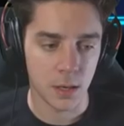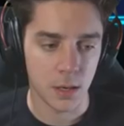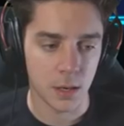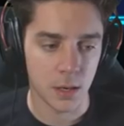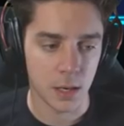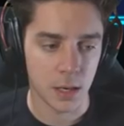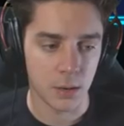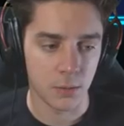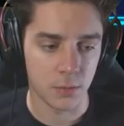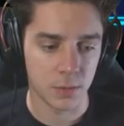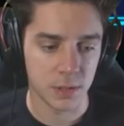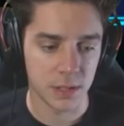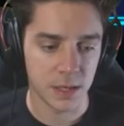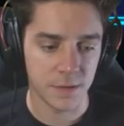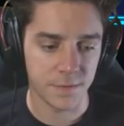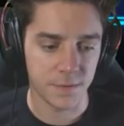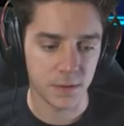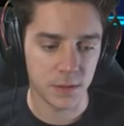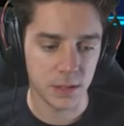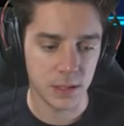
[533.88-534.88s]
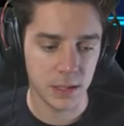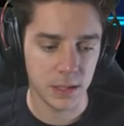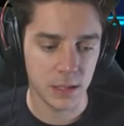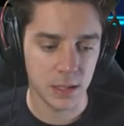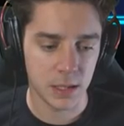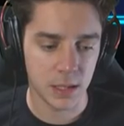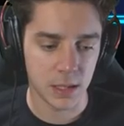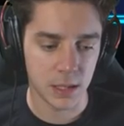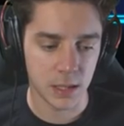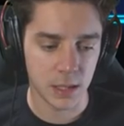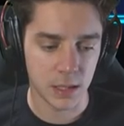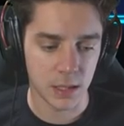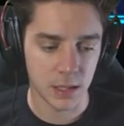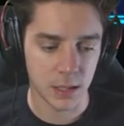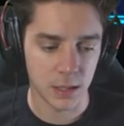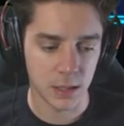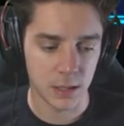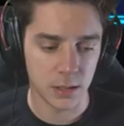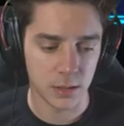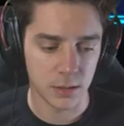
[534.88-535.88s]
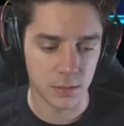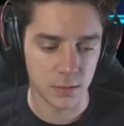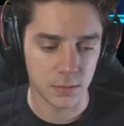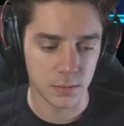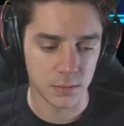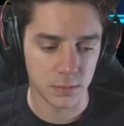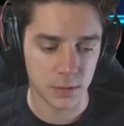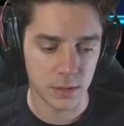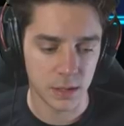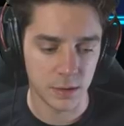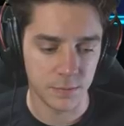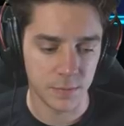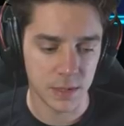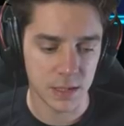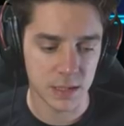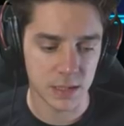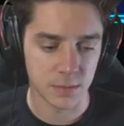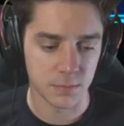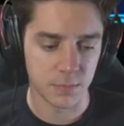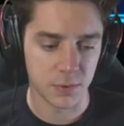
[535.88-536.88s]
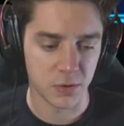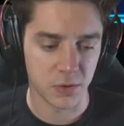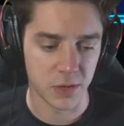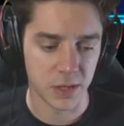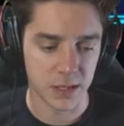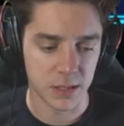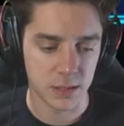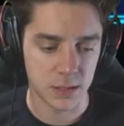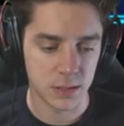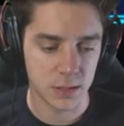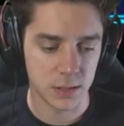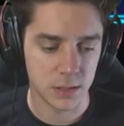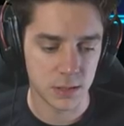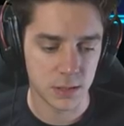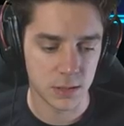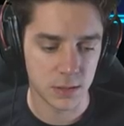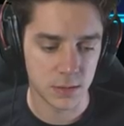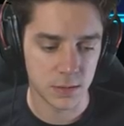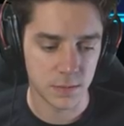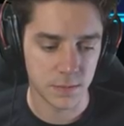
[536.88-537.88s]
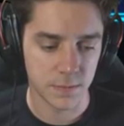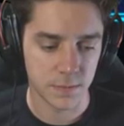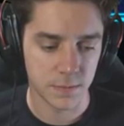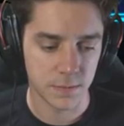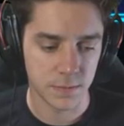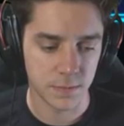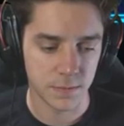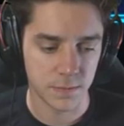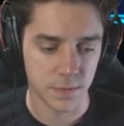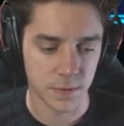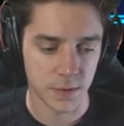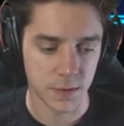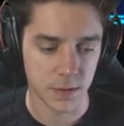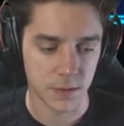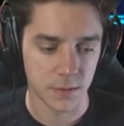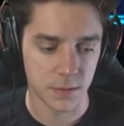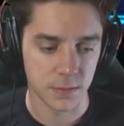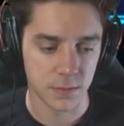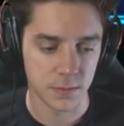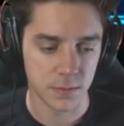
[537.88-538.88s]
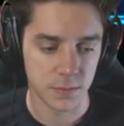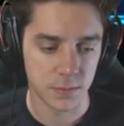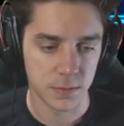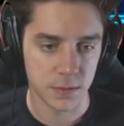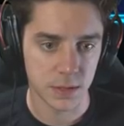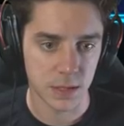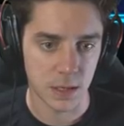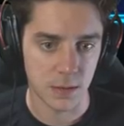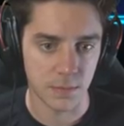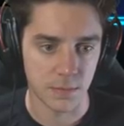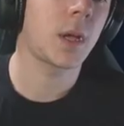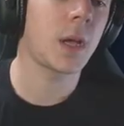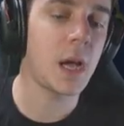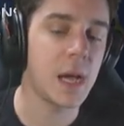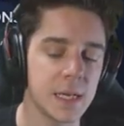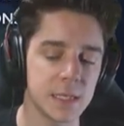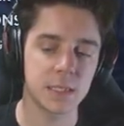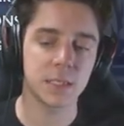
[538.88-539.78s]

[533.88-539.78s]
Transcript: All right, well, definitely, uh, you know, give me some points for some Guys,